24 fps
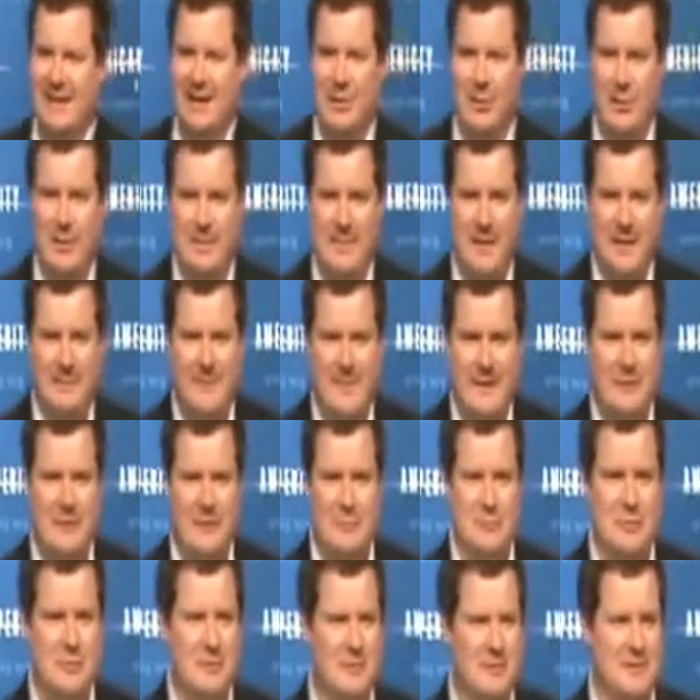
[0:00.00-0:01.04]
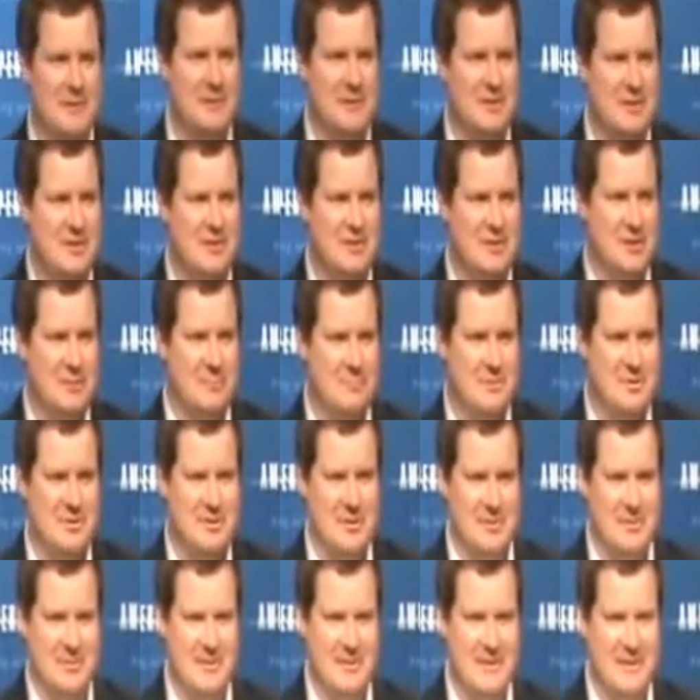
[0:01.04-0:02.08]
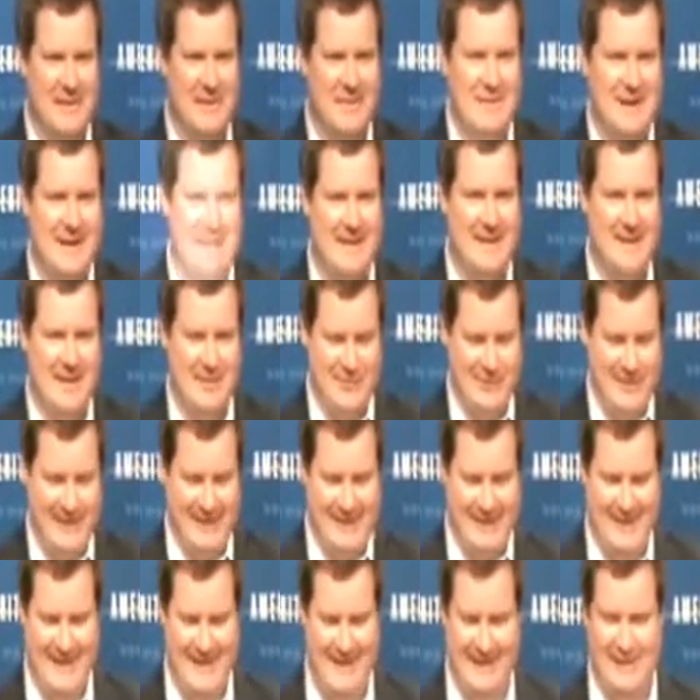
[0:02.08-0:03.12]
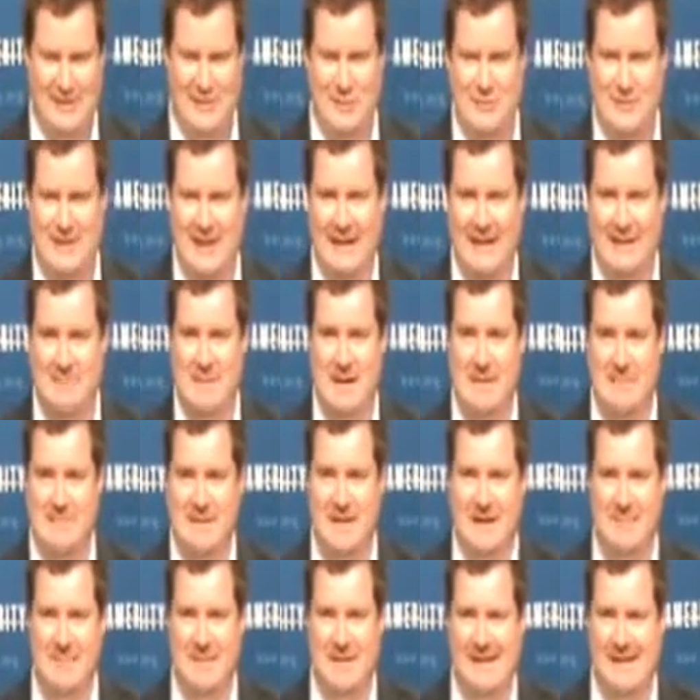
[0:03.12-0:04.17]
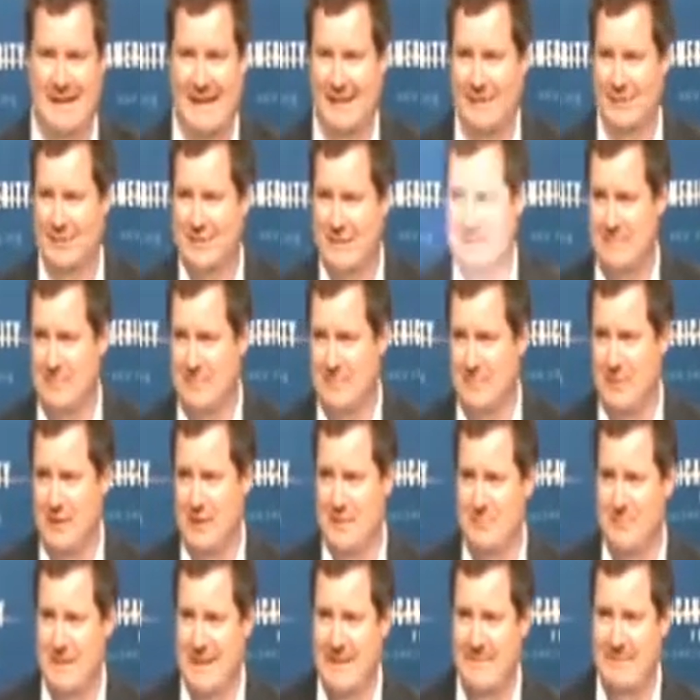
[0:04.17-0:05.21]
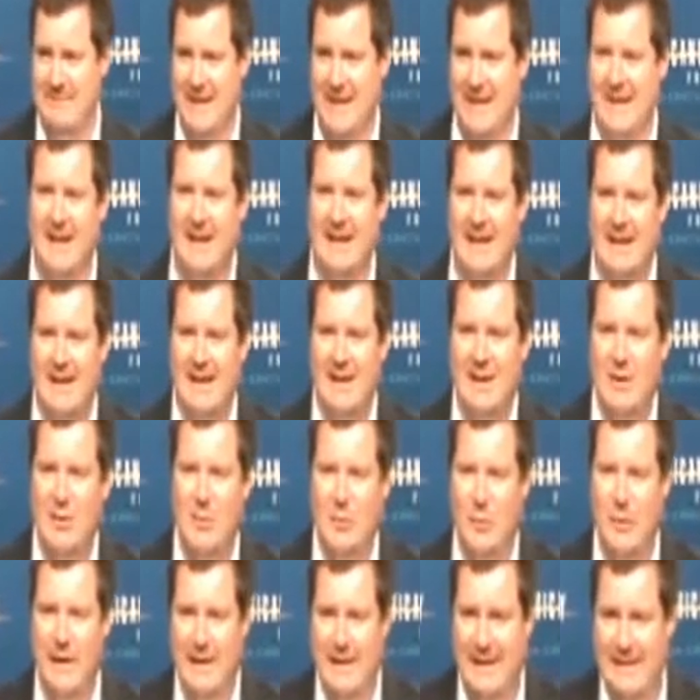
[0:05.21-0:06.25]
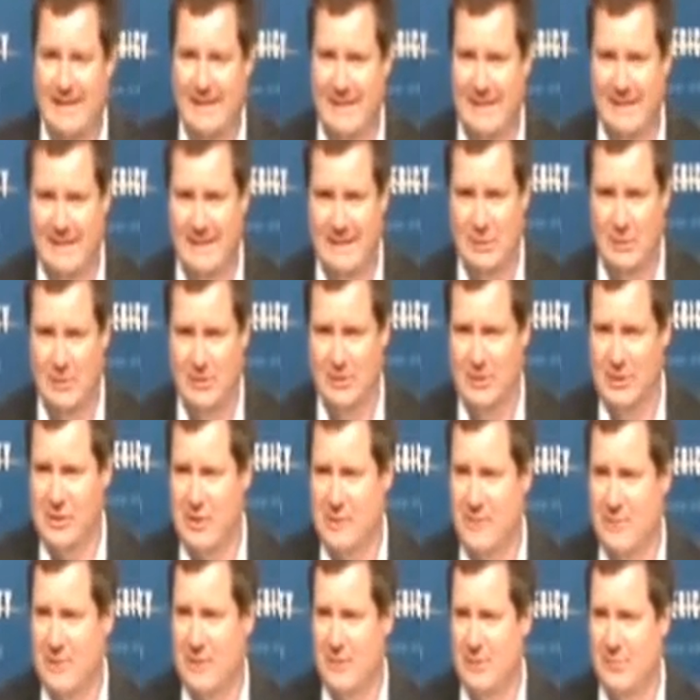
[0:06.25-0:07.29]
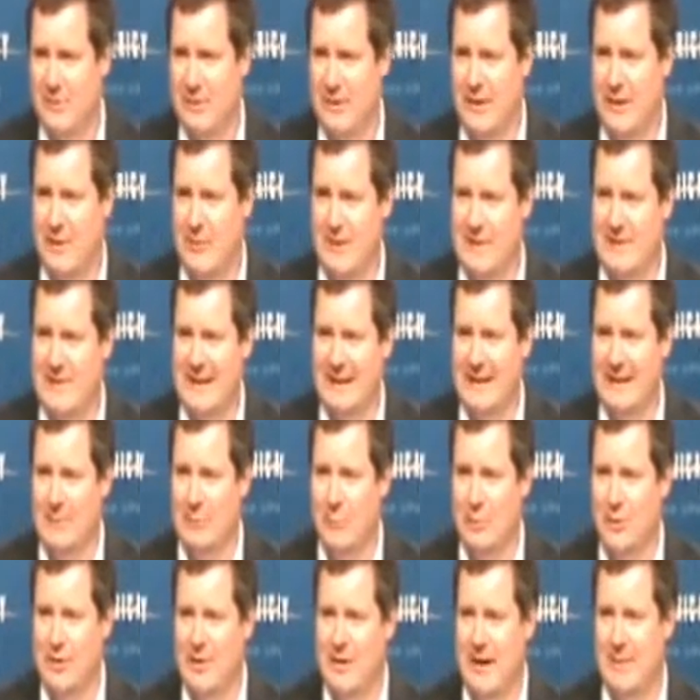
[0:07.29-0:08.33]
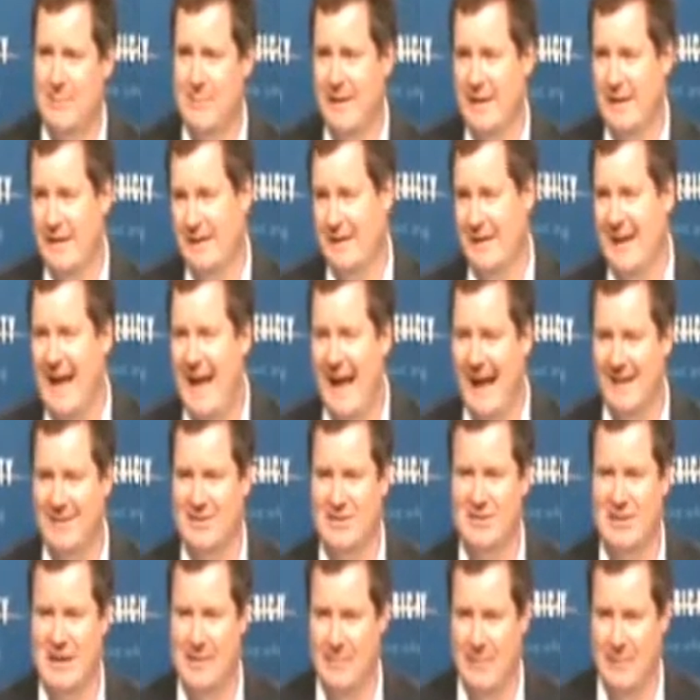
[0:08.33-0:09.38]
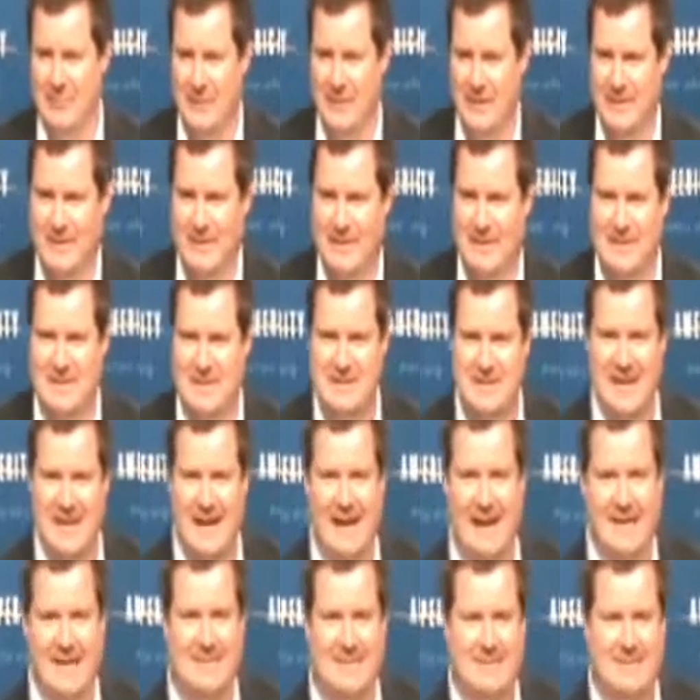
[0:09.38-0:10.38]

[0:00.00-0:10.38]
You know, one of my favorite movies is Tombstone, and they've got that great line, you tell them I'm coming and hell's coming with me. We need to look over at the Rio and tell them we're coming and heck's coming with us.